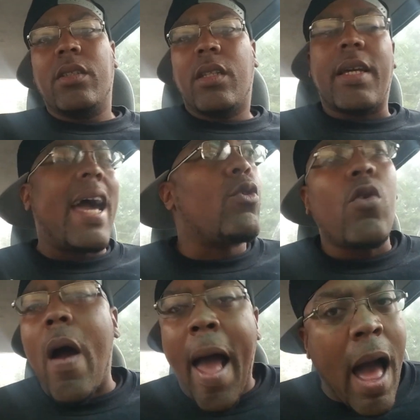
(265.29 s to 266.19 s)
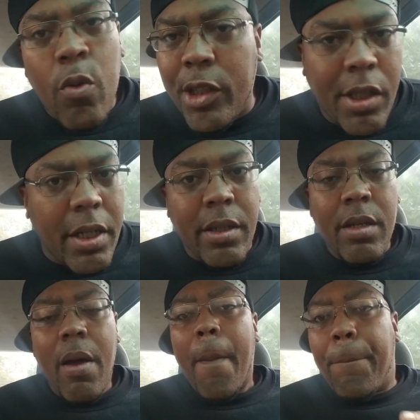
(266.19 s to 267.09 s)
Like I don't know how he did it,
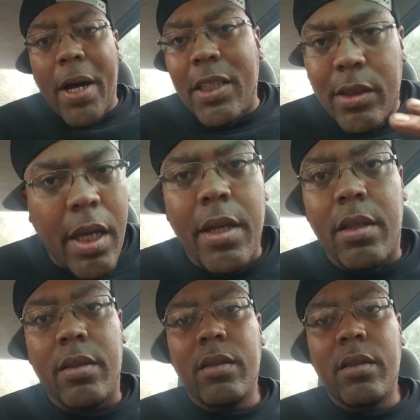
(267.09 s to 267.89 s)
but he did.